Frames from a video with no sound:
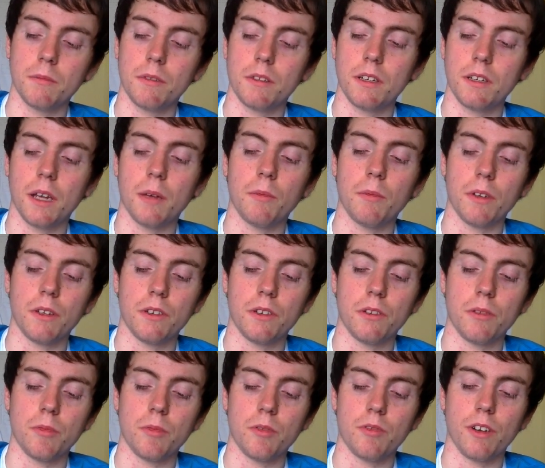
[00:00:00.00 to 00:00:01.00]
same with
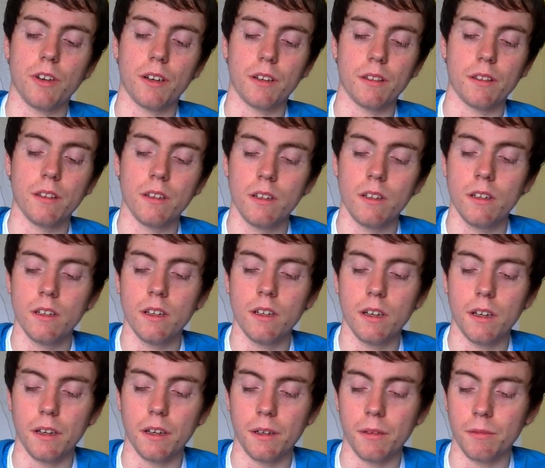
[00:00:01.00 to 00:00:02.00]
Judgment Dragon.
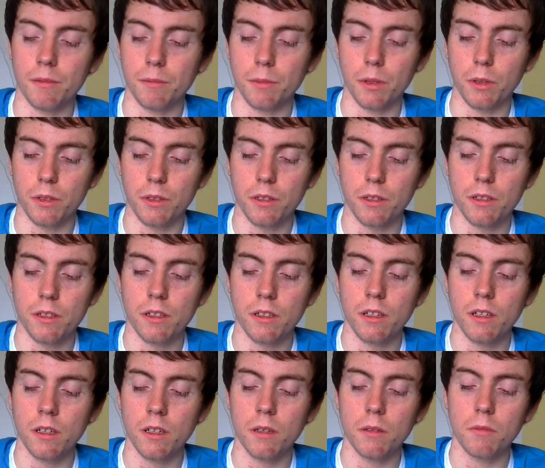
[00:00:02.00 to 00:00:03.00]
But
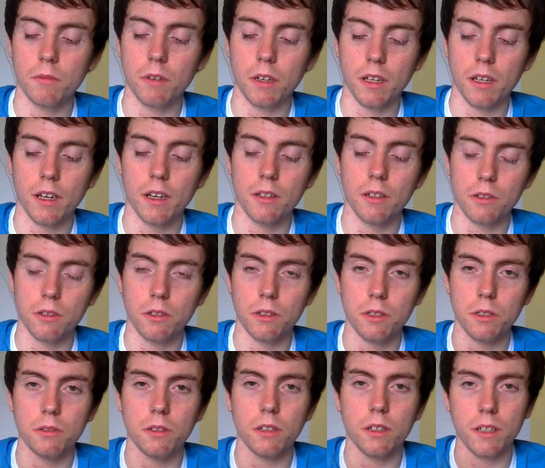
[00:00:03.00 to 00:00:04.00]
with Chaos
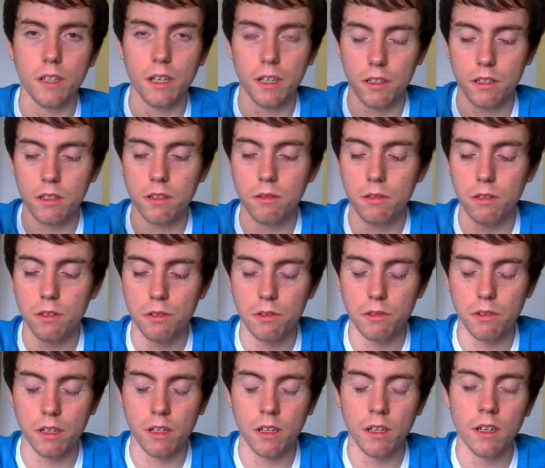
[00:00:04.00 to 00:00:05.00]
Sorcerer, yeah, 2 to
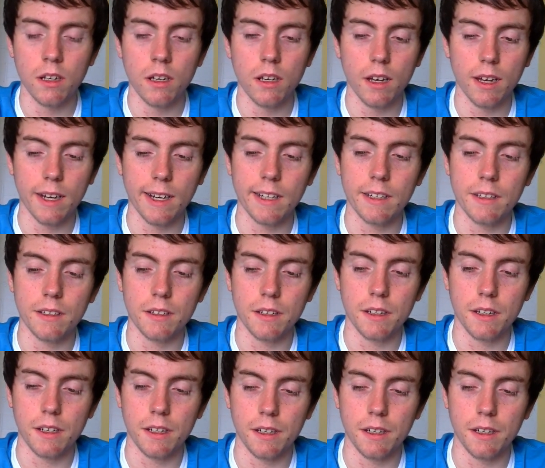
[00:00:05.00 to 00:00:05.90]
3, and